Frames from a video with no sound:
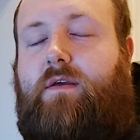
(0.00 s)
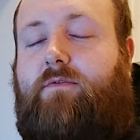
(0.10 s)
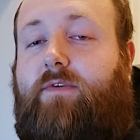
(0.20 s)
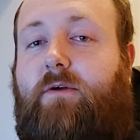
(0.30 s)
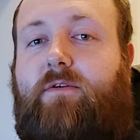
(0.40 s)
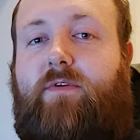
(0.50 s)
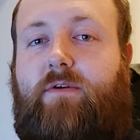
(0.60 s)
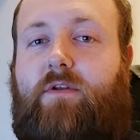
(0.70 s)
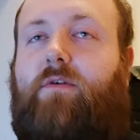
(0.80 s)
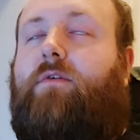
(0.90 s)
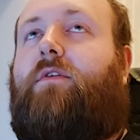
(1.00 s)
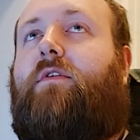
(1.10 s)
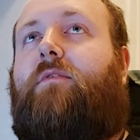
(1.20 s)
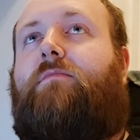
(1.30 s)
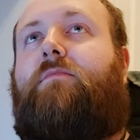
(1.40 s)
very, very long
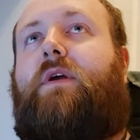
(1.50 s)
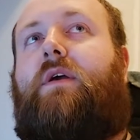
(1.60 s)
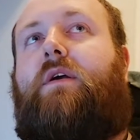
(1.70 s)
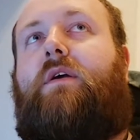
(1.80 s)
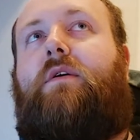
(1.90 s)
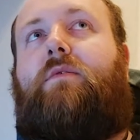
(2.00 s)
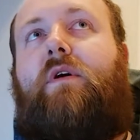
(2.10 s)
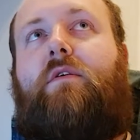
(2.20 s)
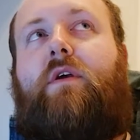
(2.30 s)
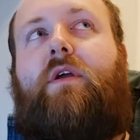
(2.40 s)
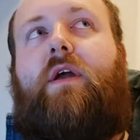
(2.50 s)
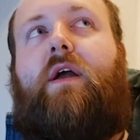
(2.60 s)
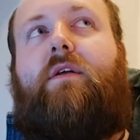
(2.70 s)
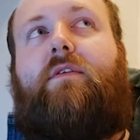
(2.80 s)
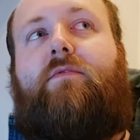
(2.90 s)
time, where I
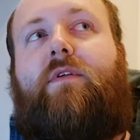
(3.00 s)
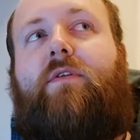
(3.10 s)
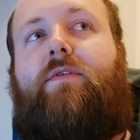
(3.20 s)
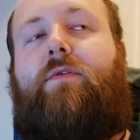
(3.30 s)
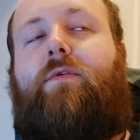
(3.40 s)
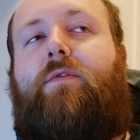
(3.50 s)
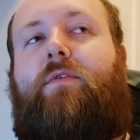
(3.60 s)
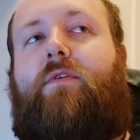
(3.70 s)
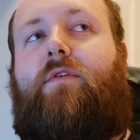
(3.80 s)
actively thought,